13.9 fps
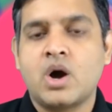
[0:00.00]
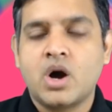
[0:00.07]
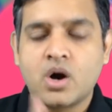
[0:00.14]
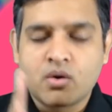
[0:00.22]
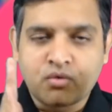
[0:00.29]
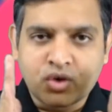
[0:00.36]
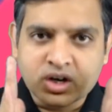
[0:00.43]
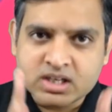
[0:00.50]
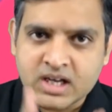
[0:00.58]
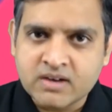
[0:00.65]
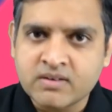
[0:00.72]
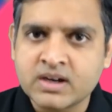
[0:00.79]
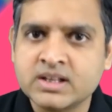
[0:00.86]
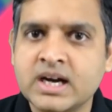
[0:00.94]

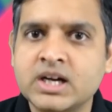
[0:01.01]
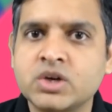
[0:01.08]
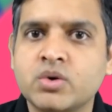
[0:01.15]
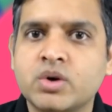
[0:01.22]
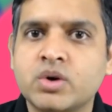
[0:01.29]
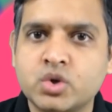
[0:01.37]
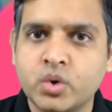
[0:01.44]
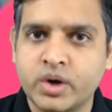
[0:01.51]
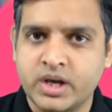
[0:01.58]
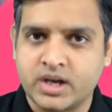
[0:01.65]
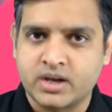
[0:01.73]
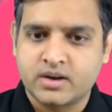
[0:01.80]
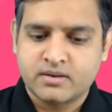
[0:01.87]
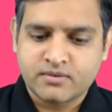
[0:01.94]
Whatever that you are
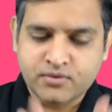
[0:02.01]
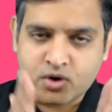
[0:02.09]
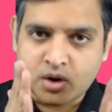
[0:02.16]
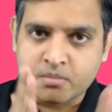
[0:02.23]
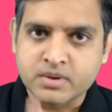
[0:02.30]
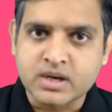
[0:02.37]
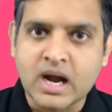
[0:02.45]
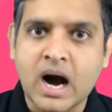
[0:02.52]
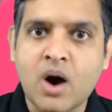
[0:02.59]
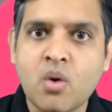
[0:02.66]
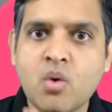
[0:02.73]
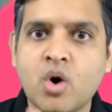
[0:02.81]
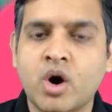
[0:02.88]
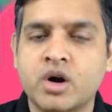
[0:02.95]
doing from
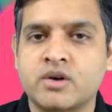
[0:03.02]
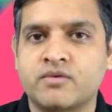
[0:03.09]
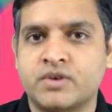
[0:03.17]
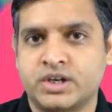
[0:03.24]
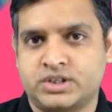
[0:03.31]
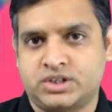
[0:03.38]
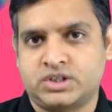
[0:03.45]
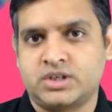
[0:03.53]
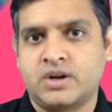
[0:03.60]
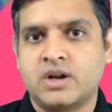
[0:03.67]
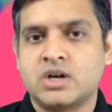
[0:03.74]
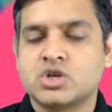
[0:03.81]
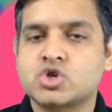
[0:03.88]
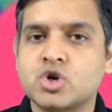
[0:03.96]
now onwards
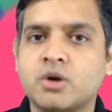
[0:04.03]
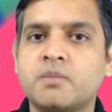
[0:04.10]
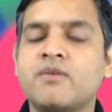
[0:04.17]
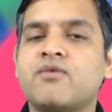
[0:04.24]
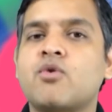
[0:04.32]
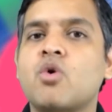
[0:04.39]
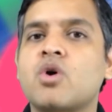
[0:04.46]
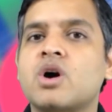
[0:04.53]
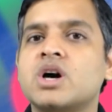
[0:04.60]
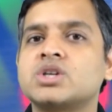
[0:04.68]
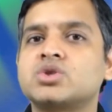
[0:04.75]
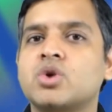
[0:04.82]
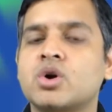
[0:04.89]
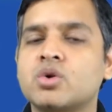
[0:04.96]
should be
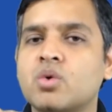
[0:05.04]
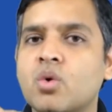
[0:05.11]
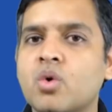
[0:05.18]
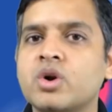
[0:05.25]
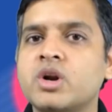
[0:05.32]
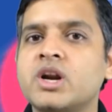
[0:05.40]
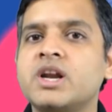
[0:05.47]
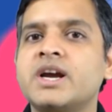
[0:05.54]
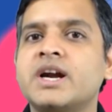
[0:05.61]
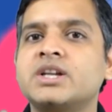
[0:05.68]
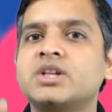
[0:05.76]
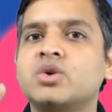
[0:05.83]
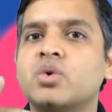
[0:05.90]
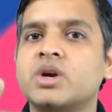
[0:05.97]
focused on only
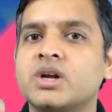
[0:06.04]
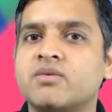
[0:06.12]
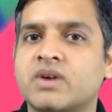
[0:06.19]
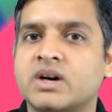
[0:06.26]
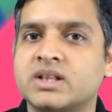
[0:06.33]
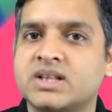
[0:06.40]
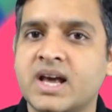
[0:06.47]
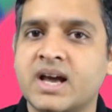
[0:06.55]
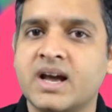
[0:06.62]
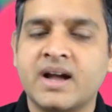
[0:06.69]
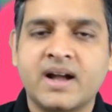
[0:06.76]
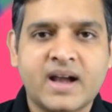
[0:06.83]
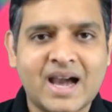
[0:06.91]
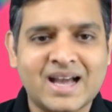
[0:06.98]
and the only one thing,
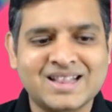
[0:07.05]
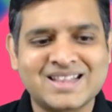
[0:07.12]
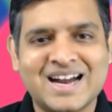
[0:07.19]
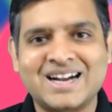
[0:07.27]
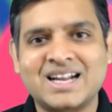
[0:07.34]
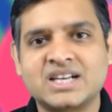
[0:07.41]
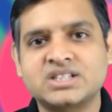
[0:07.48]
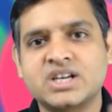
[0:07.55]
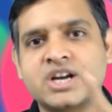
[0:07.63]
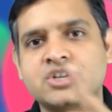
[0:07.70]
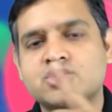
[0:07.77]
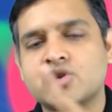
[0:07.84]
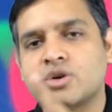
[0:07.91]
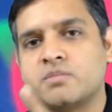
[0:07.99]
and that is
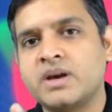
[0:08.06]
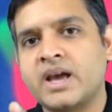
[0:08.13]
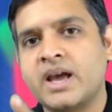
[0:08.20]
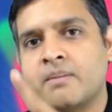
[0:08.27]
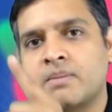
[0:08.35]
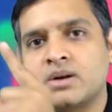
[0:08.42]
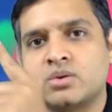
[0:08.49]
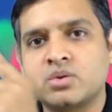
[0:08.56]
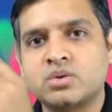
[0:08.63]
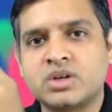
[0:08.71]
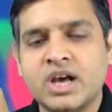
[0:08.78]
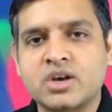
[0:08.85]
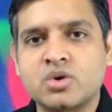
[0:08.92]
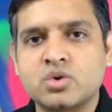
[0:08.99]
it should be able to
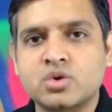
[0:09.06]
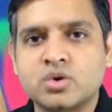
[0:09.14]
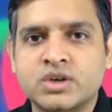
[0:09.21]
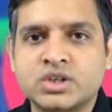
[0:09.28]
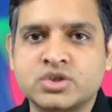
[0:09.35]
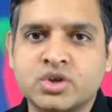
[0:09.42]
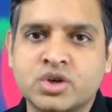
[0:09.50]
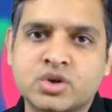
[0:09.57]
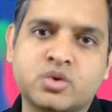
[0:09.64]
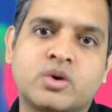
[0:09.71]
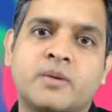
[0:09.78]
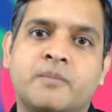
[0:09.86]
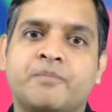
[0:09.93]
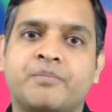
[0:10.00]
take you towards your
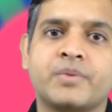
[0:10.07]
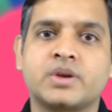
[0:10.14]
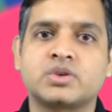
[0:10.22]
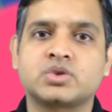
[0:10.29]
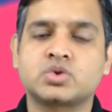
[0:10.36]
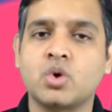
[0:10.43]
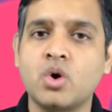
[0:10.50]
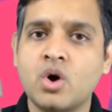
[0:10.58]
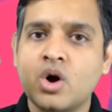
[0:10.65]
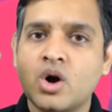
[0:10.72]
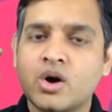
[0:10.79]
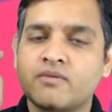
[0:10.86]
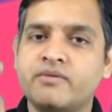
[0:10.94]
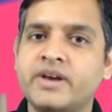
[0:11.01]
goal. So
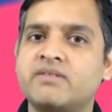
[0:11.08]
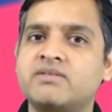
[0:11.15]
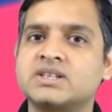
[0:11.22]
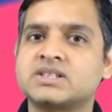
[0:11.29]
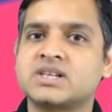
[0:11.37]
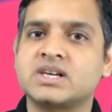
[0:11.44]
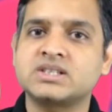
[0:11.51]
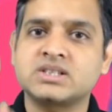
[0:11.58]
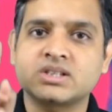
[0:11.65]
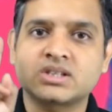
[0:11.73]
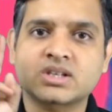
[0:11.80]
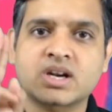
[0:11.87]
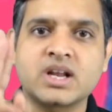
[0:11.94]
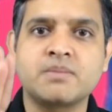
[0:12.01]
we have discussed
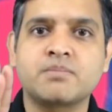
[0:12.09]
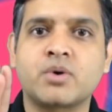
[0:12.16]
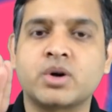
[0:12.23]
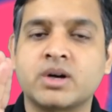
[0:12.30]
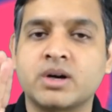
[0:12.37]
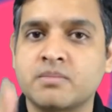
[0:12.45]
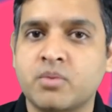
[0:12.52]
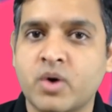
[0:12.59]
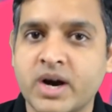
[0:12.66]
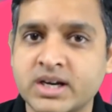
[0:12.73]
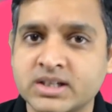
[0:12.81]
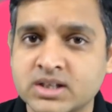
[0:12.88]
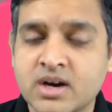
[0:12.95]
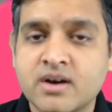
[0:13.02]
three important
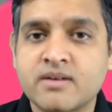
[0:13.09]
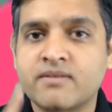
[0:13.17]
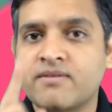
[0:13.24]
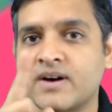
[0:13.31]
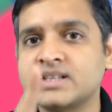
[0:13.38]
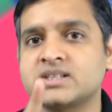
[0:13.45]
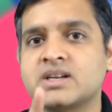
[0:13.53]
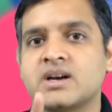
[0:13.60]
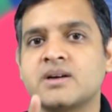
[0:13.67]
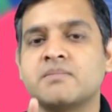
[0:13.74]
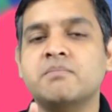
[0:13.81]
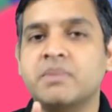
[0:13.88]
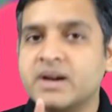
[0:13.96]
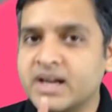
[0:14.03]
points. First,
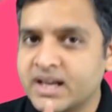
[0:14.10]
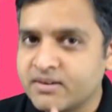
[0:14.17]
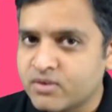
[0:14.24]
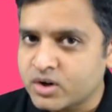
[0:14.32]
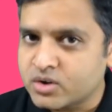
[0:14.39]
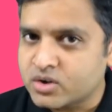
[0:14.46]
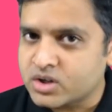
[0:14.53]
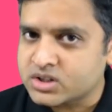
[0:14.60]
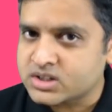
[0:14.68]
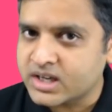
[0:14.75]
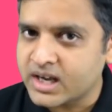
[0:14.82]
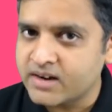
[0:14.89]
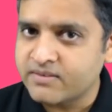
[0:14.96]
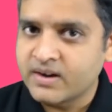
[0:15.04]
believe on
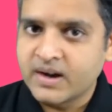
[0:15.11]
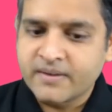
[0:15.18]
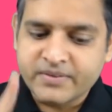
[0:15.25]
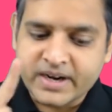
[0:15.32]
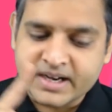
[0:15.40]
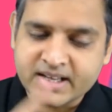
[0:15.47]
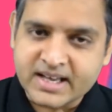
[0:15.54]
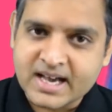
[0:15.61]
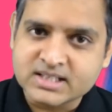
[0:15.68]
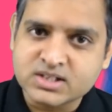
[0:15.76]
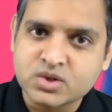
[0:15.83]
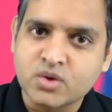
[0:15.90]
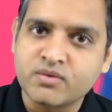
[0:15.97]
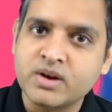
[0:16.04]
yourself that
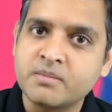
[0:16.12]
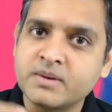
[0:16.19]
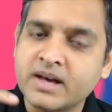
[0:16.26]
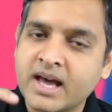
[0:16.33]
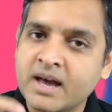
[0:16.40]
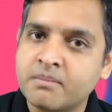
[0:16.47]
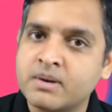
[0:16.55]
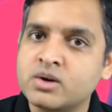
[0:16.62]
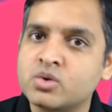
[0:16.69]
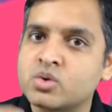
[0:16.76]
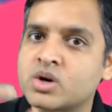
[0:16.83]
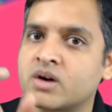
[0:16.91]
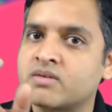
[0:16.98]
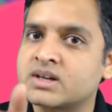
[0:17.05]
yes, you will be able
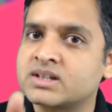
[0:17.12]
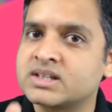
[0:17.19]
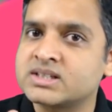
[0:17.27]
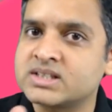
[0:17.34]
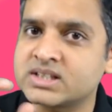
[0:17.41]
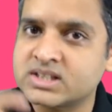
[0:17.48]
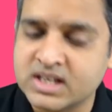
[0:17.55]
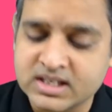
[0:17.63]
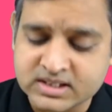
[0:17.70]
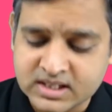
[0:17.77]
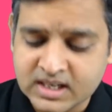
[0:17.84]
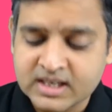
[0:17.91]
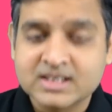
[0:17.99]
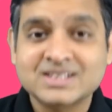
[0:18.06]
to cover this distance.
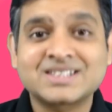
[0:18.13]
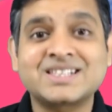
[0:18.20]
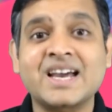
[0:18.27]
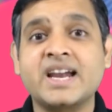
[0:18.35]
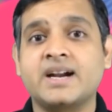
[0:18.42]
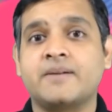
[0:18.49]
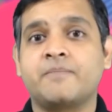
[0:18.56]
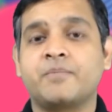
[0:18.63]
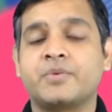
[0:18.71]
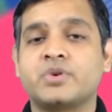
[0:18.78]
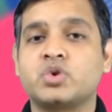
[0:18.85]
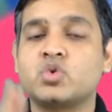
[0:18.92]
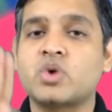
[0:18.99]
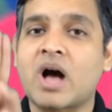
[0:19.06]
Second,
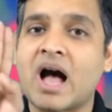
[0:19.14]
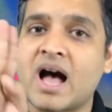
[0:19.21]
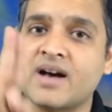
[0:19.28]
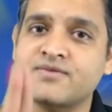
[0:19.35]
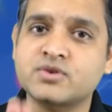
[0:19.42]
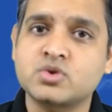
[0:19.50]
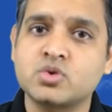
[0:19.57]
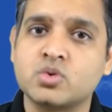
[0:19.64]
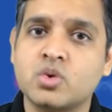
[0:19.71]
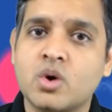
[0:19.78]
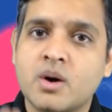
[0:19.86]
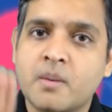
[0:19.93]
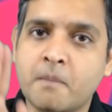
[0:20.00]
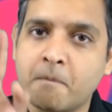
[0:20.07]
you have
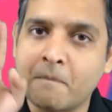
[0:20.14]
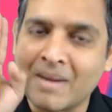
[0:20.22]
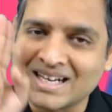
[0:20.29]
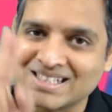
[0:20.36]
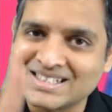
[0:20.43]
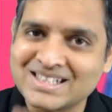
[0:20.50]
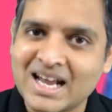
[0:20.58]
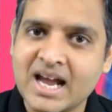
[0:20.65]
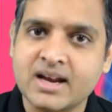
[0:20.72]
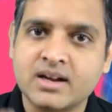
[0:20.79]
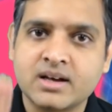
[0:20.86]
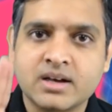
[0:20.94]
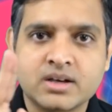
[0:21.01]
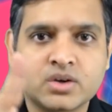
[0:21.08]
to
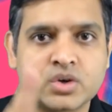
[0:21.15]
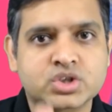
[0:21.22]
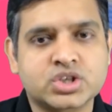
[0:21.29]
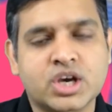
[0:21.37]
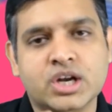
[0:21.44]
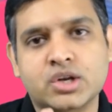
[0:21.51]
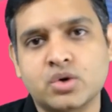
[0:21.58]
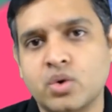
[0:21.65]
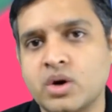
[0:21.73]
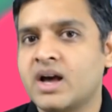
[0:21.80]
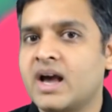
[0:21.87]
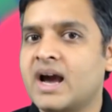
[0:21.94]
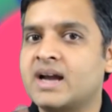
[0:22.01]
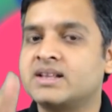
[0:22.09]
maintain your
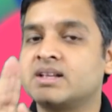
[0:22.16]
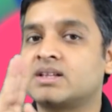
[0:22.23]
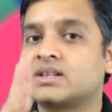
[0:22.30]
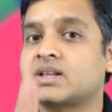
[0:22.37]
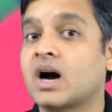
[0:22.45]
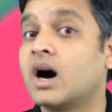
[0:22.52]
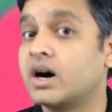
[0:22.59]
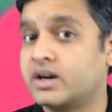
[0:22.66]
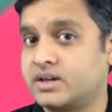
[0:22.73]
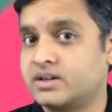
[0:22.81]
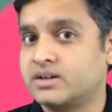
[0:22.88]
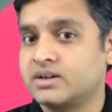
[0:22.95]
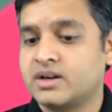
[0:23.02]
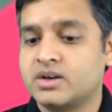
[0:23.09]
schedule. And the third,
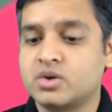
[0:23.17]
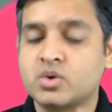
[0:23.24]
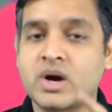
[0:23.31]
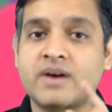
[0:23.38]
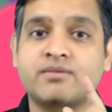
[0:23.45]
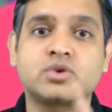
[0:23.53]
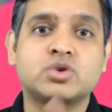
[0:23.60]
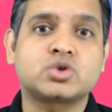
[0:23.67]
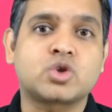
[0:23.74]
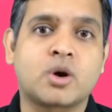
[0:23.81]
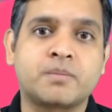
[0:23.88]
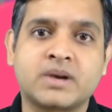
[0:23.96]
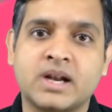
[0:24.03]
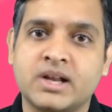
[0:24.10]
you have to
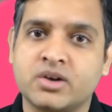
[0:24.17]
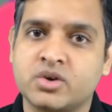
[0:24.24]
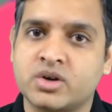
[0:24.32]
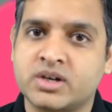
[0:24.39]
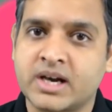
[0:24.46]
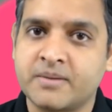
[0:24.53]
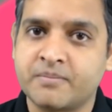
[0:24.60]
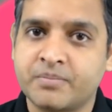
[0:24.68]
stop killing your time.